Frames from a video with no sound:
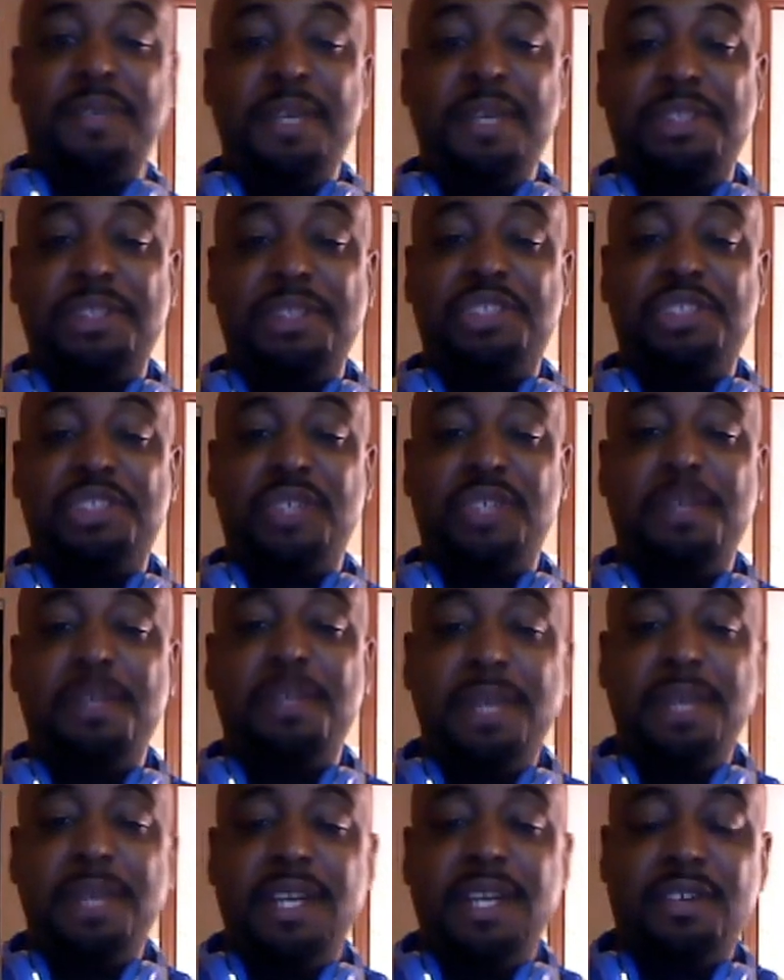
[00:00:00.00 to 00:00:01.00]
he was the
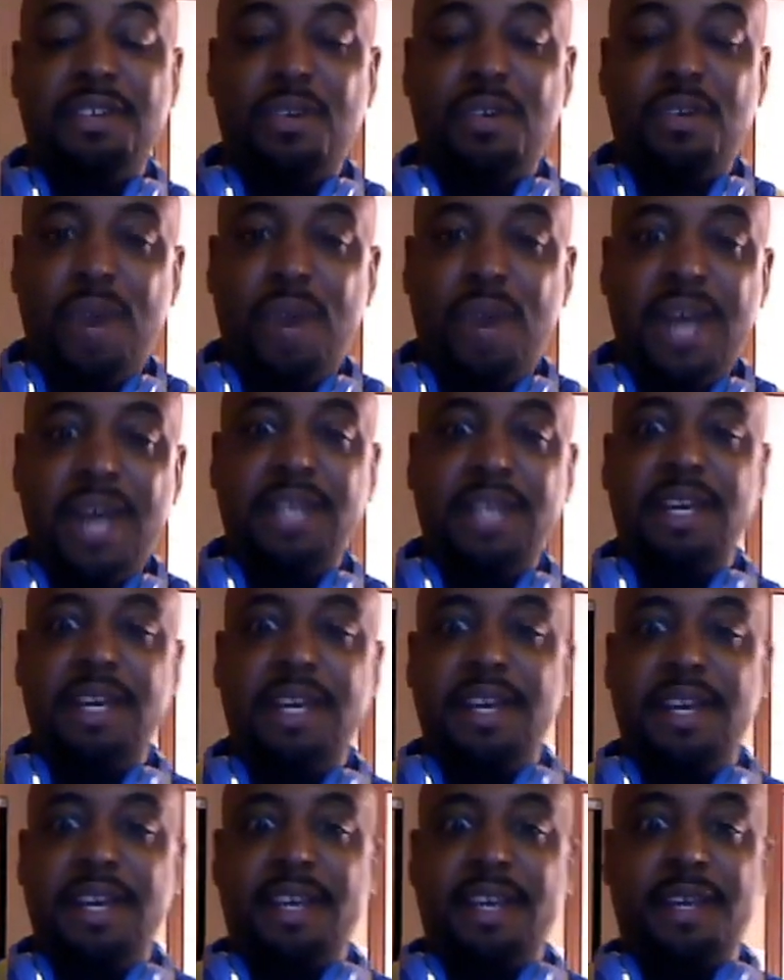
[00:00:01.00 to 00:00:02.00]
hottest cat, you know what I'm
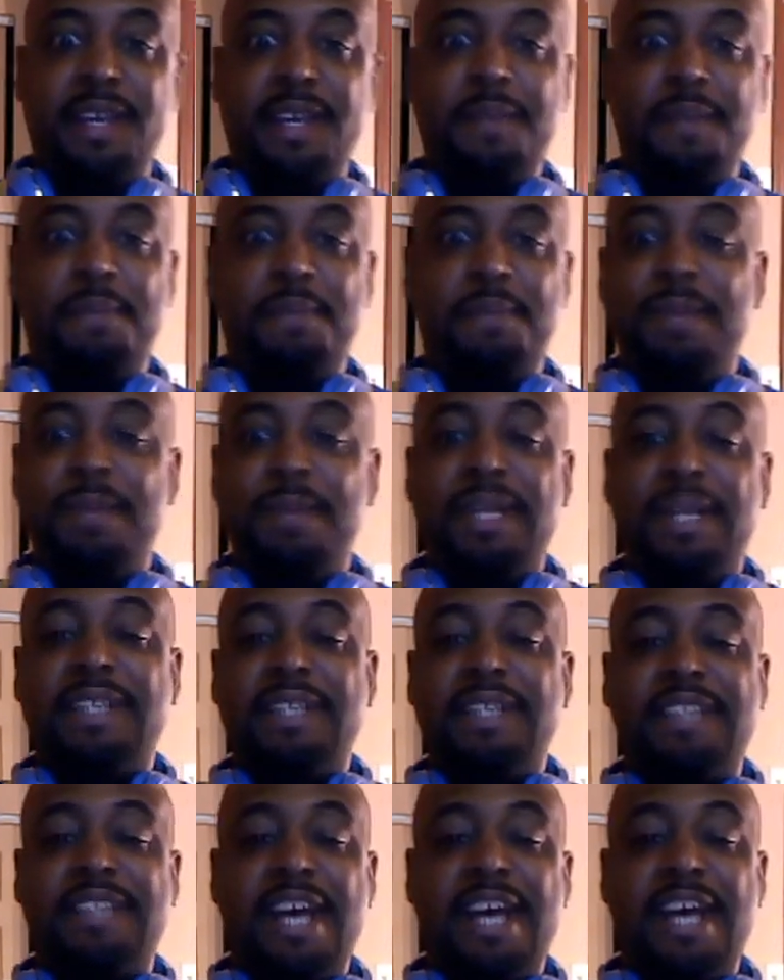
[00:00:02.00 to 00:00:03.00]
saying? When he was Stringer
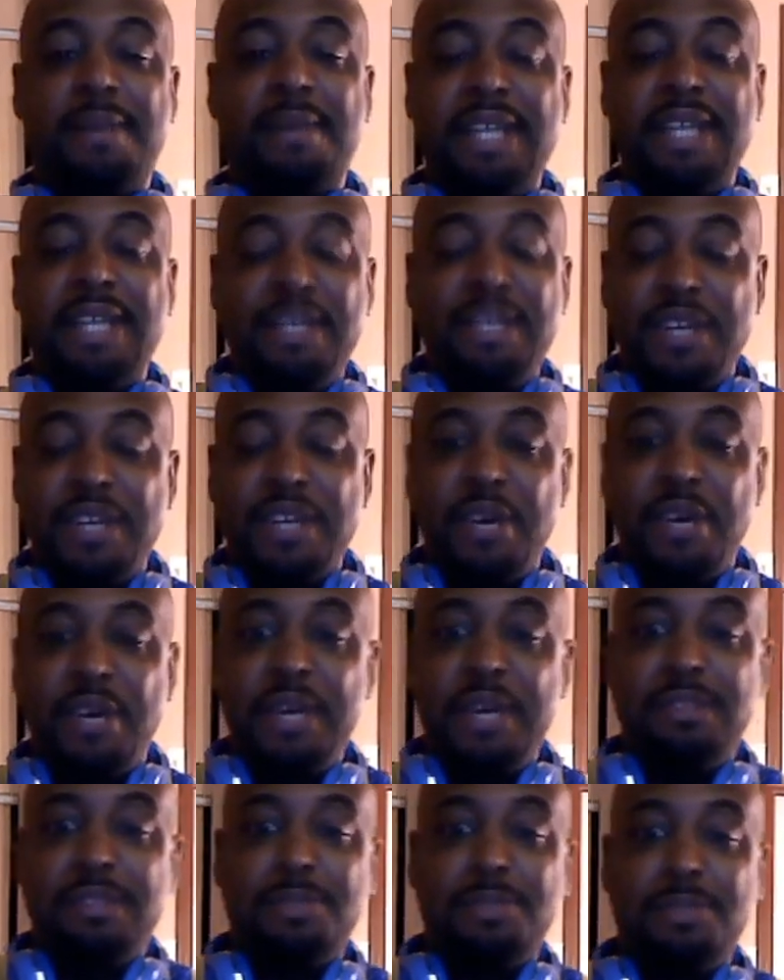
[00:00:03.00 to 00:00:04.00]
Bell on the wire,
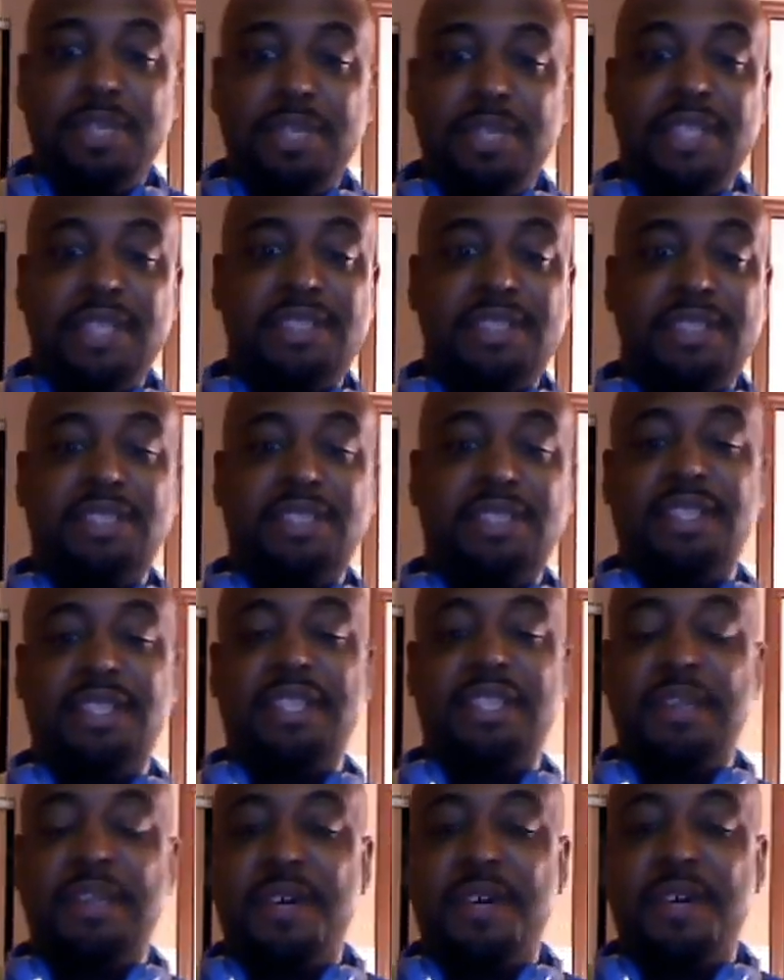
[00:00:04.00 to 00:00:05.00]
and people at the
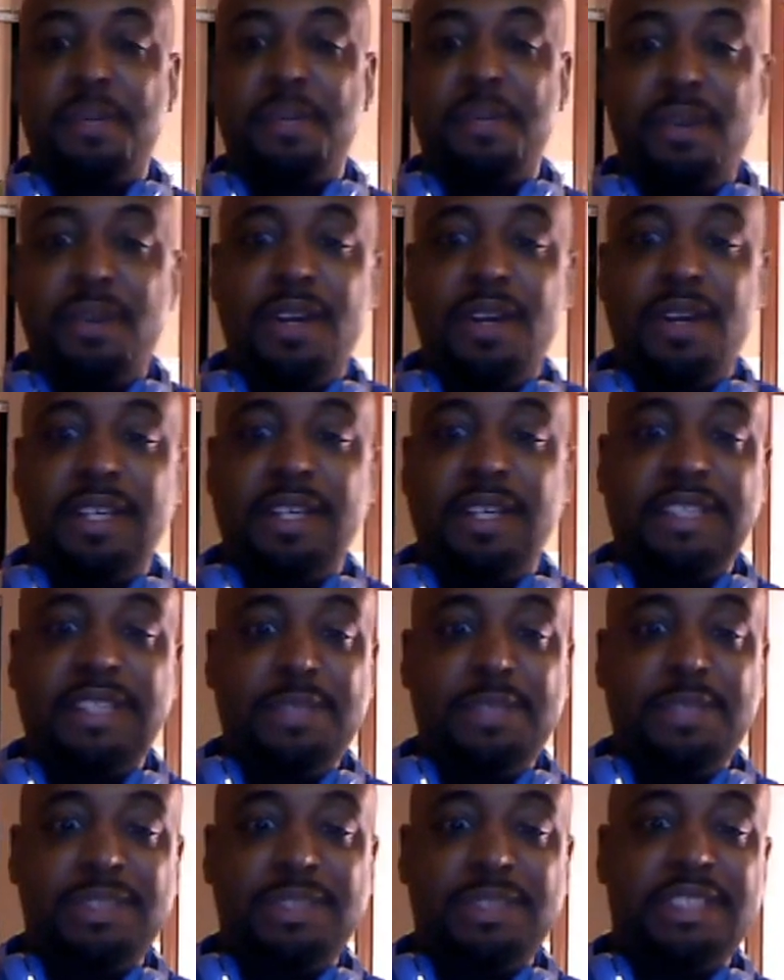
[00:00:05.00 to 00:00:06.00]
time didn't even know he
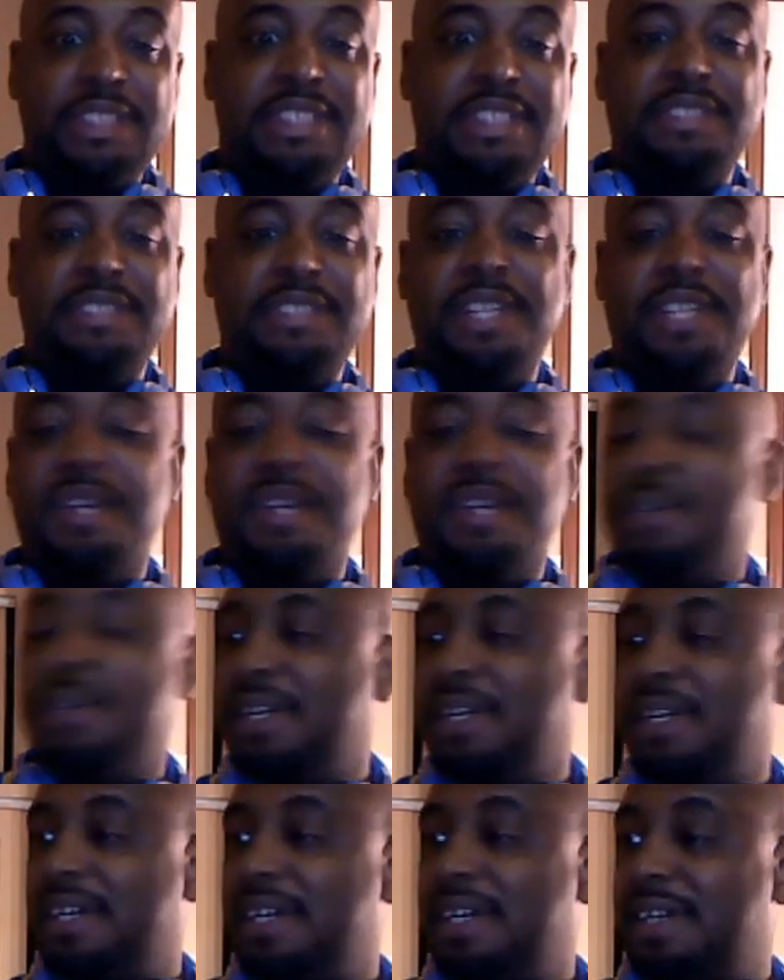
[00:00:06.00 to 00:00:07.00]
was British, you
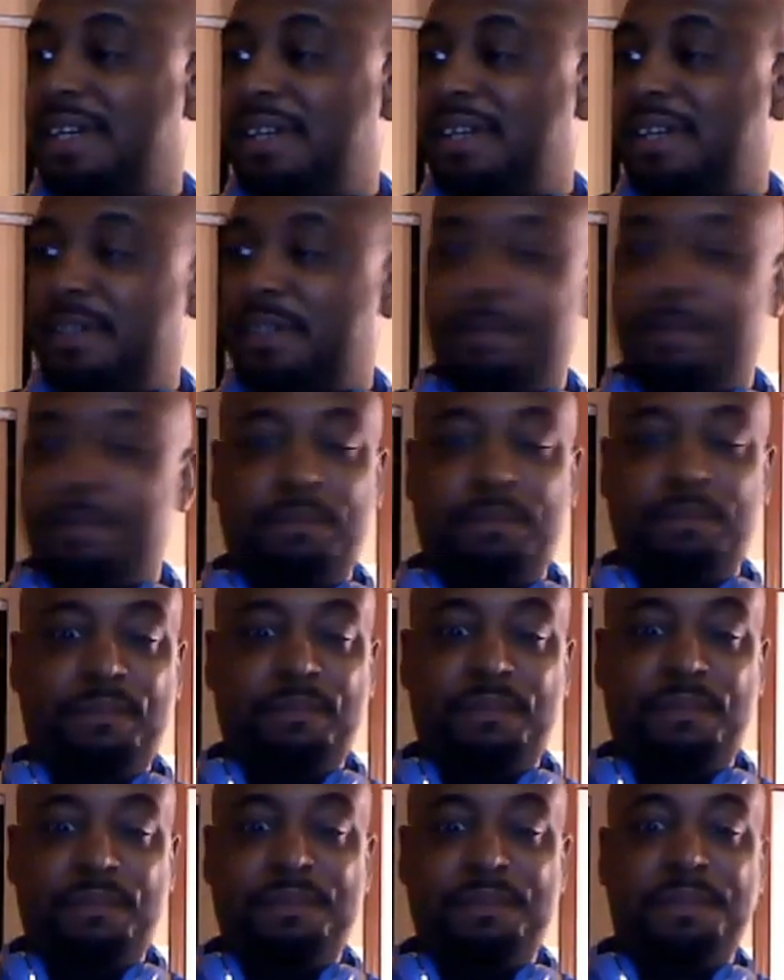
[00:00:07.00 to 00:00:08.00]
know, in America, because he
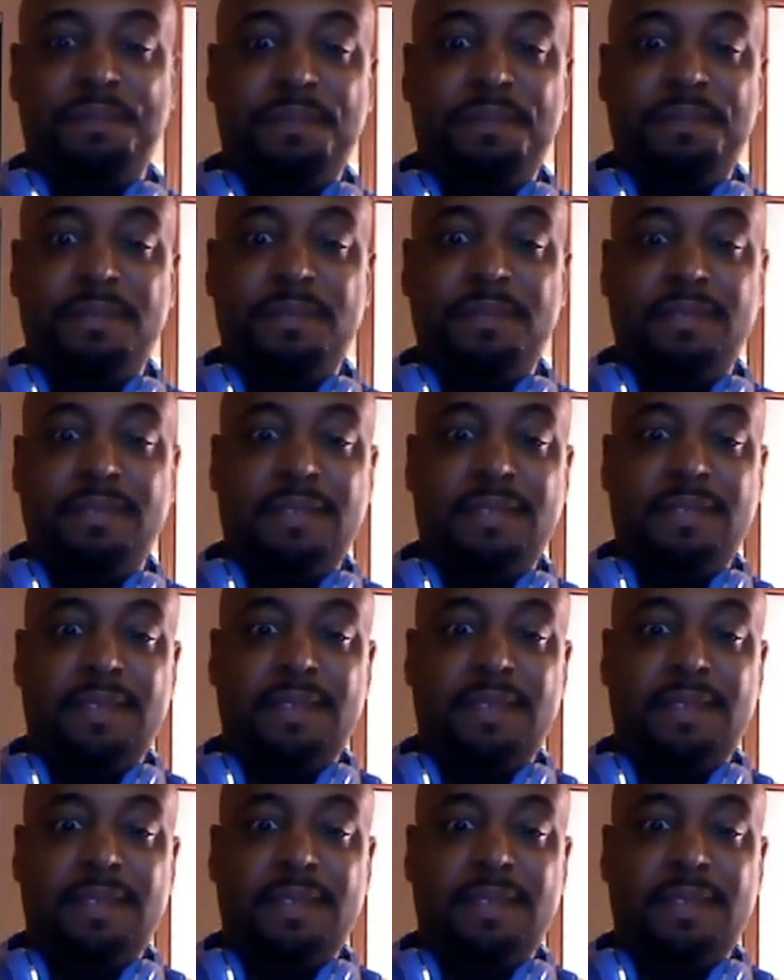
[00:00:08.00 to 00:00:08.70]
was just, you know,